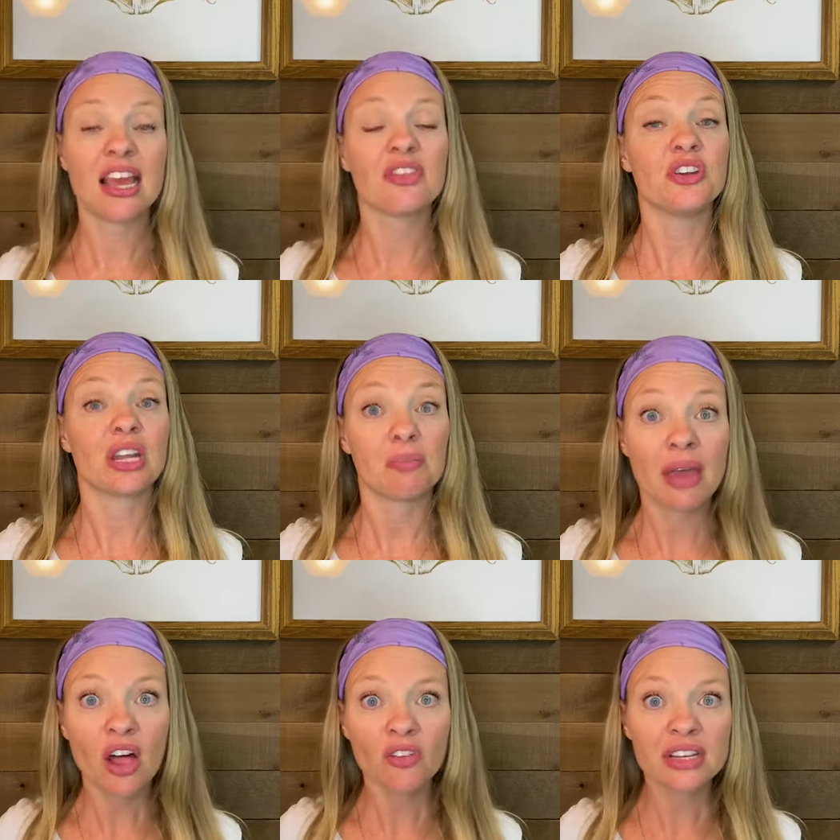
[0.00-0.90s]
Then you get a
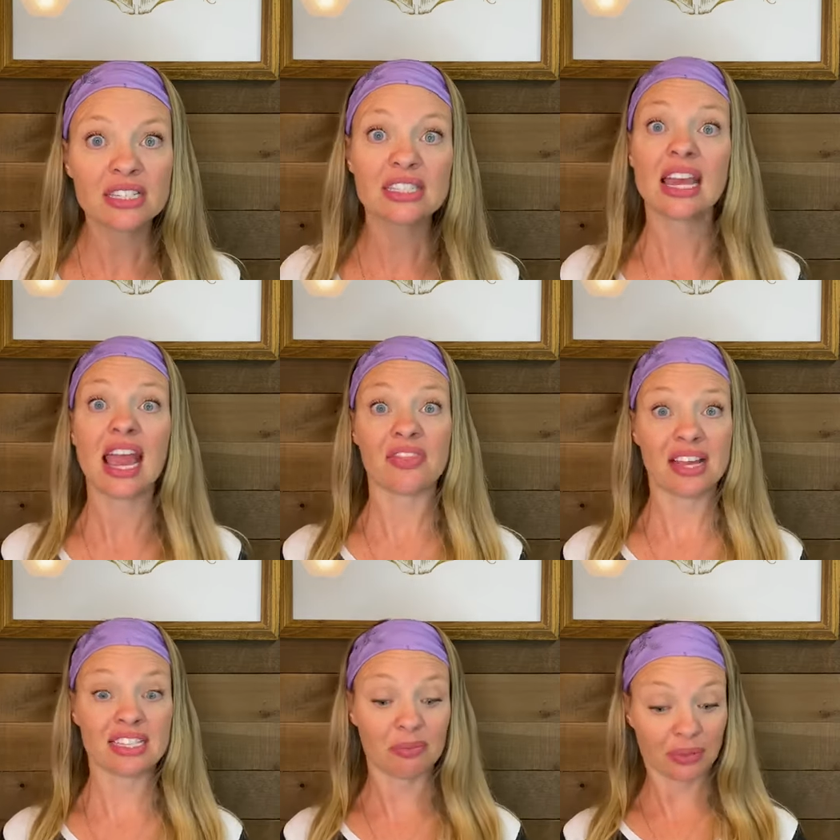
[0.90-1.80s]
pelvis, and
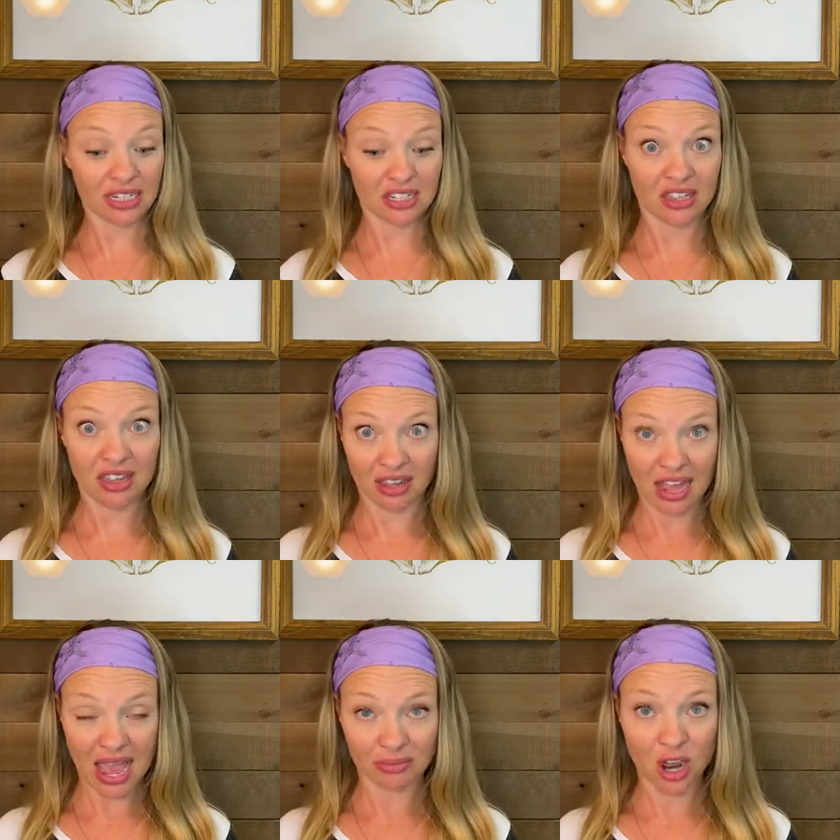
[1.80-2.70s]
that separates
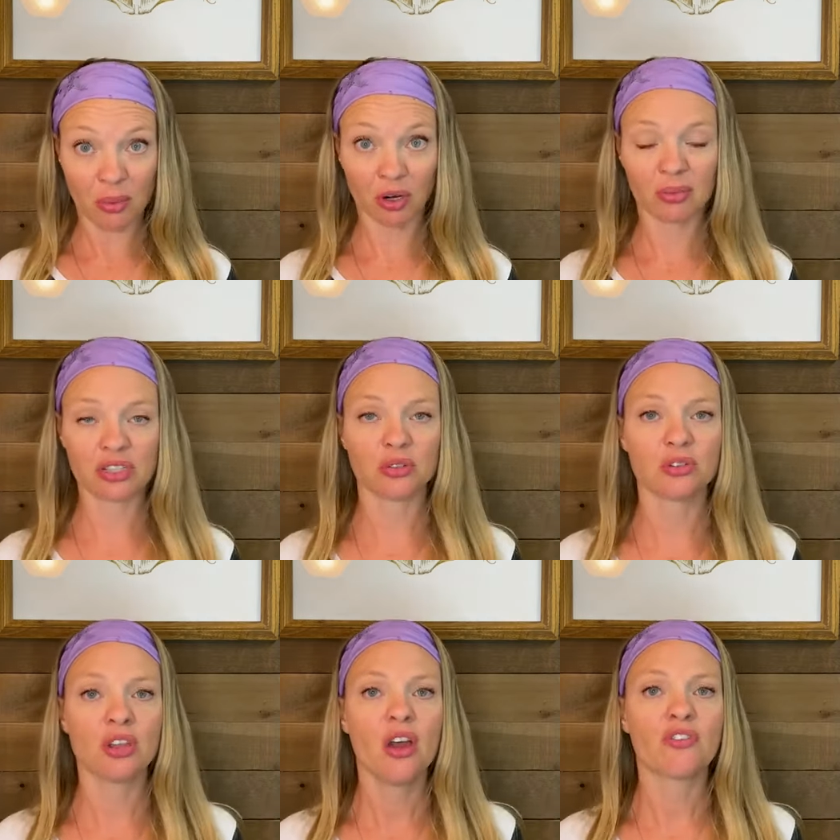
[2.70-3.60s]
the abdominal
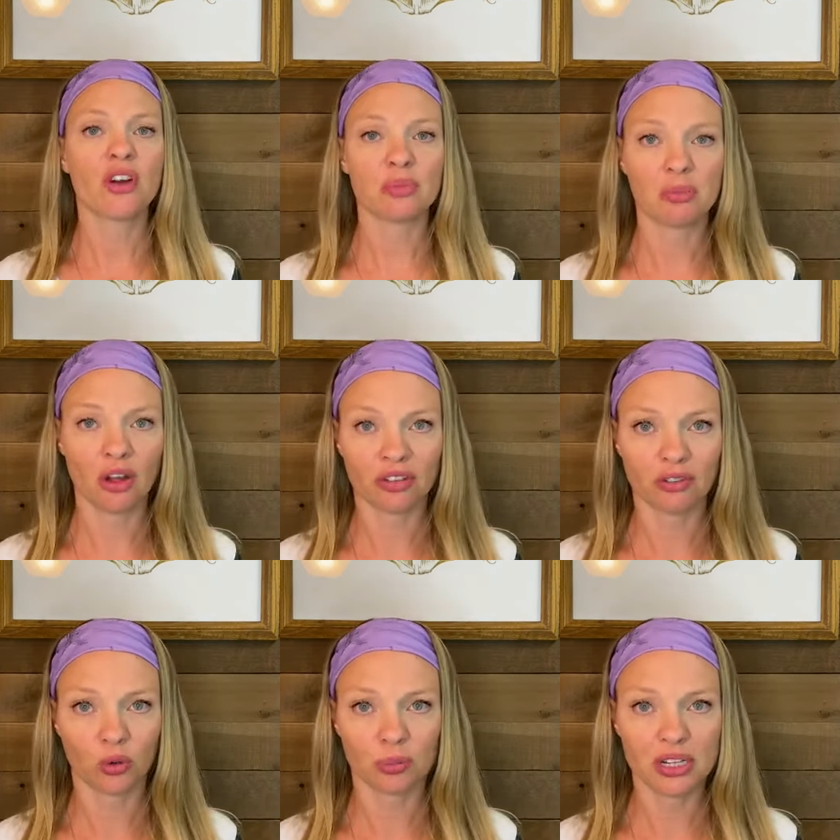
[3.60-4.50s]
muscles from your pelvic
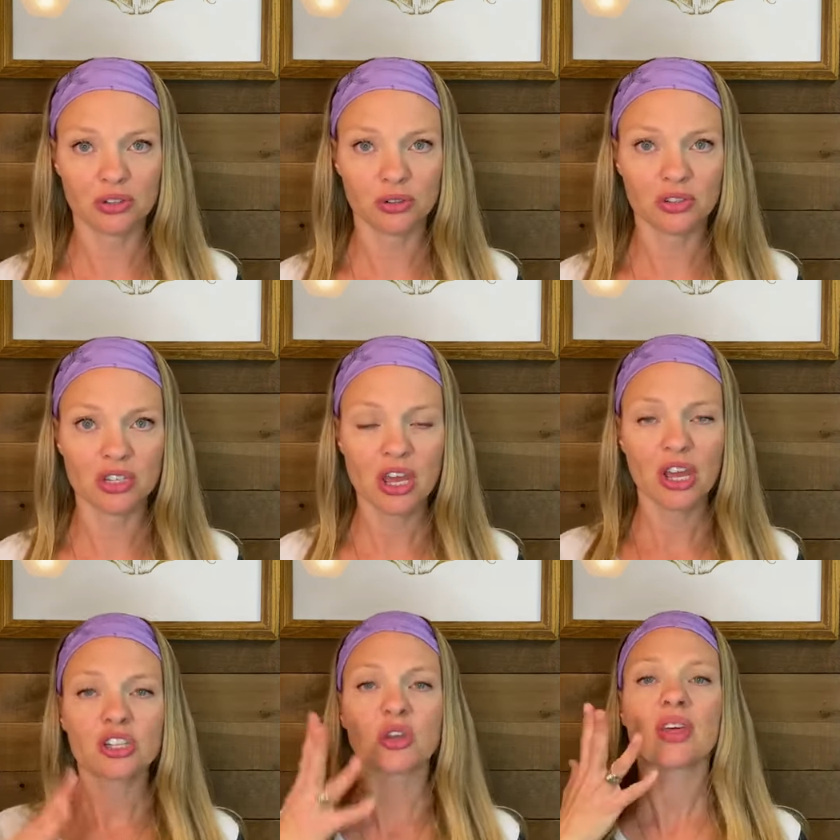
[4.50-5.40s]
floor muscles.
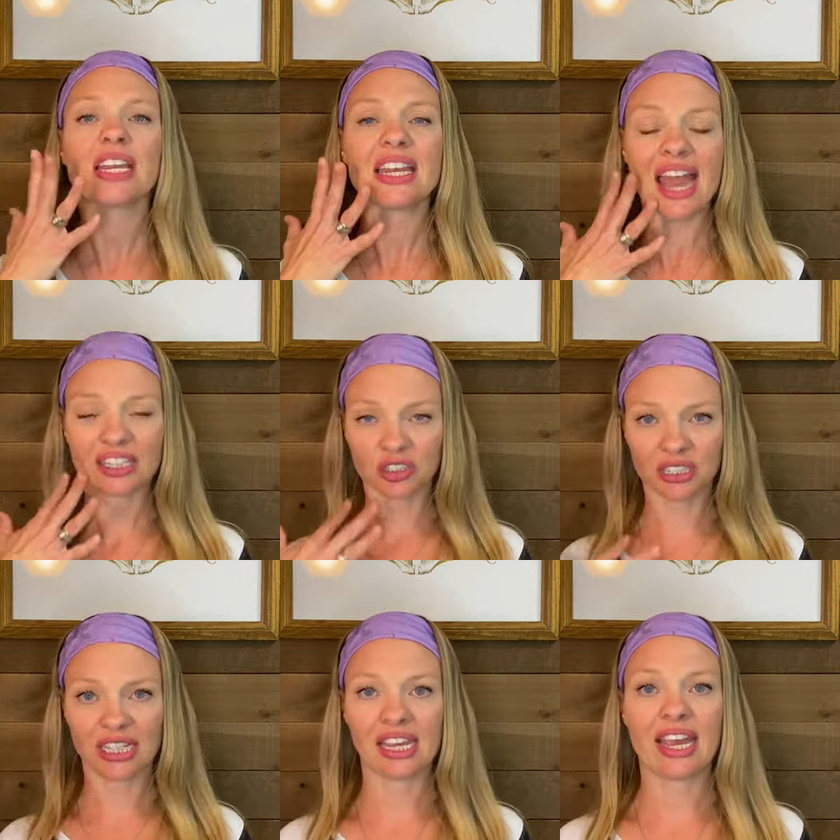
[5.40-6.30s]
So they
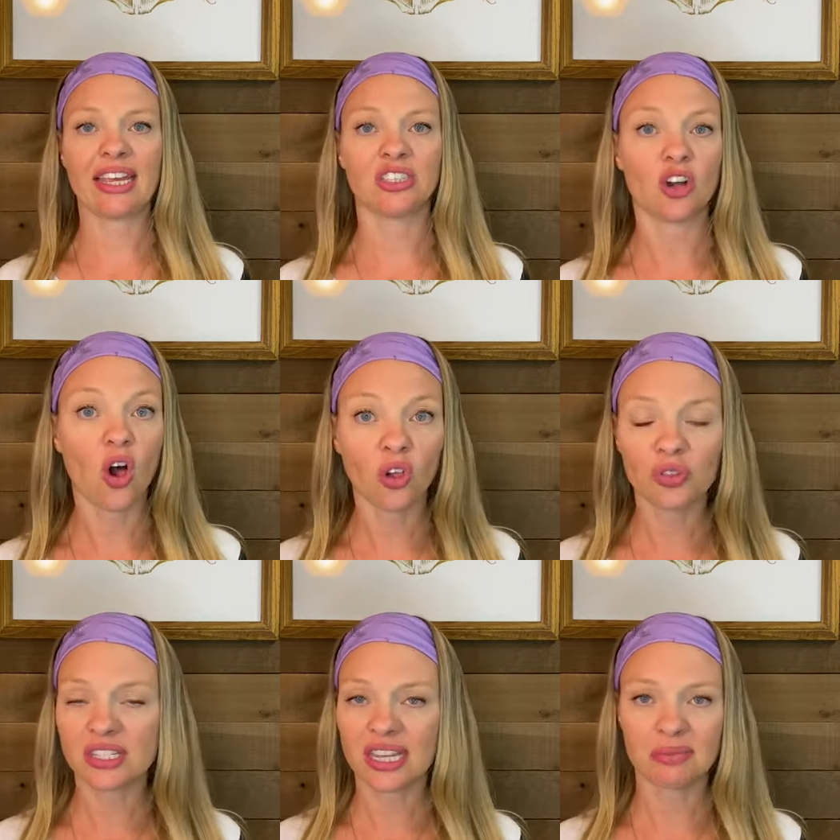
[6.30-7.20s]
naturally engage all at
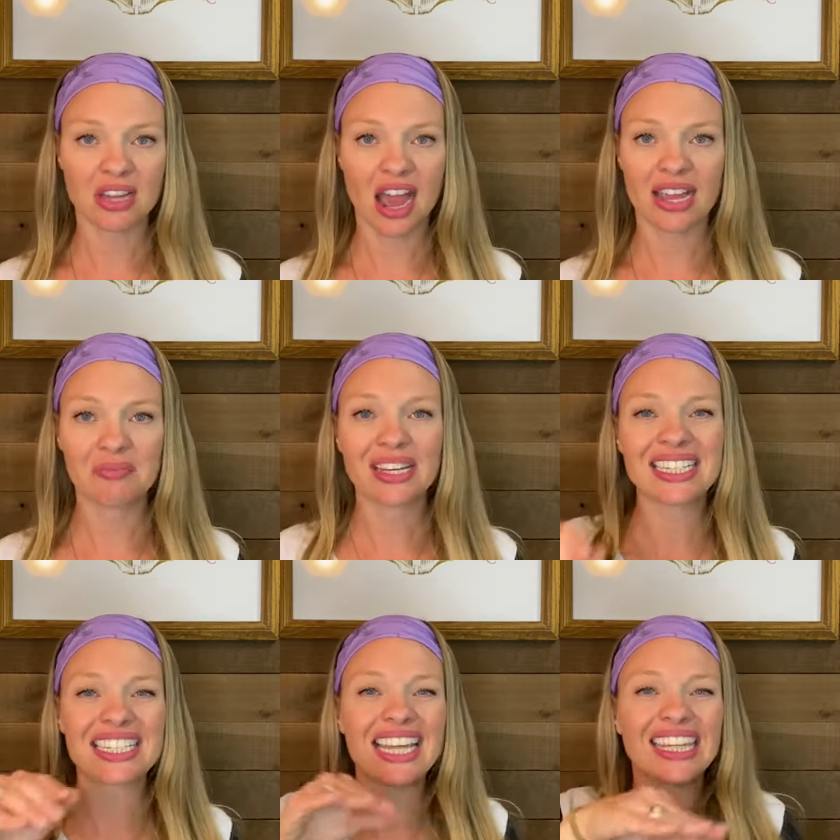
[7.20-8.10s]
the same time
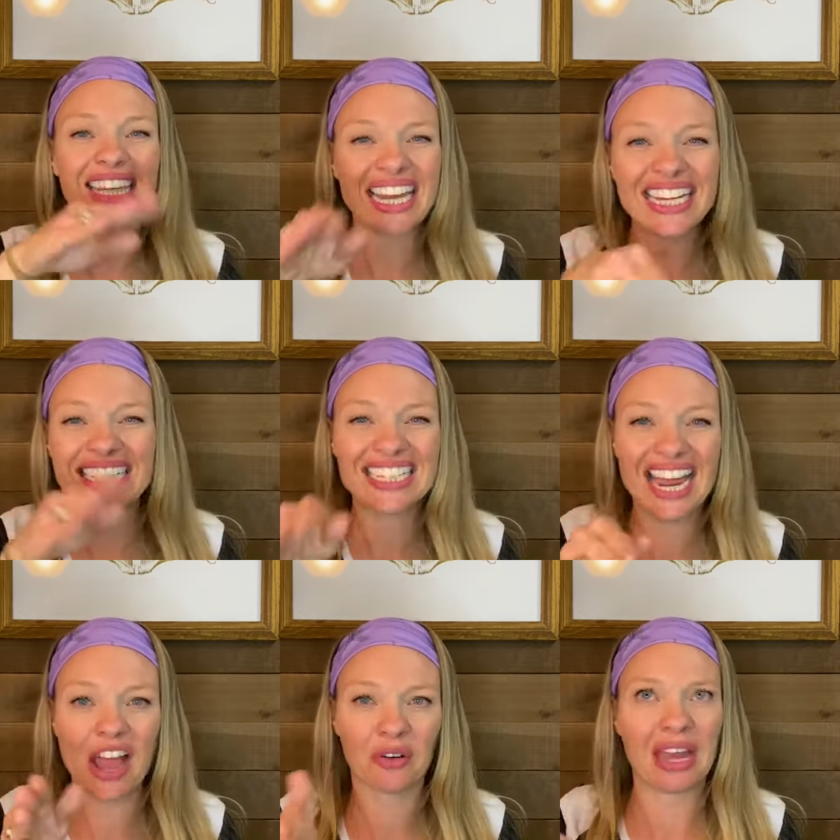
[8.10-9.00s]
because they laid
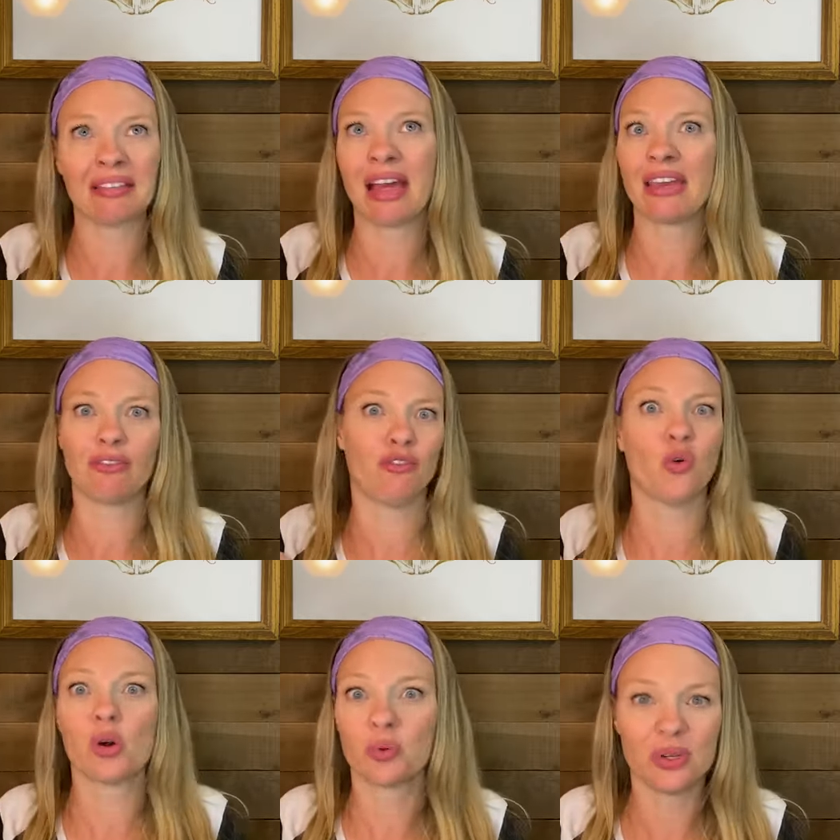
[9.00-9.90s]
down at like
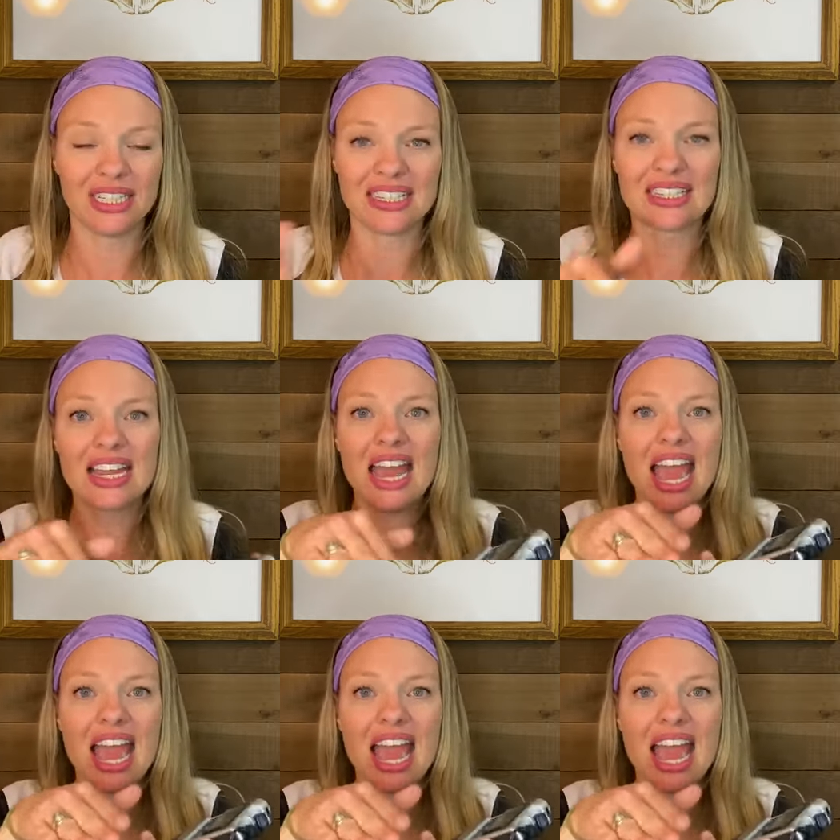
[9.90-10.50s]
4 weeks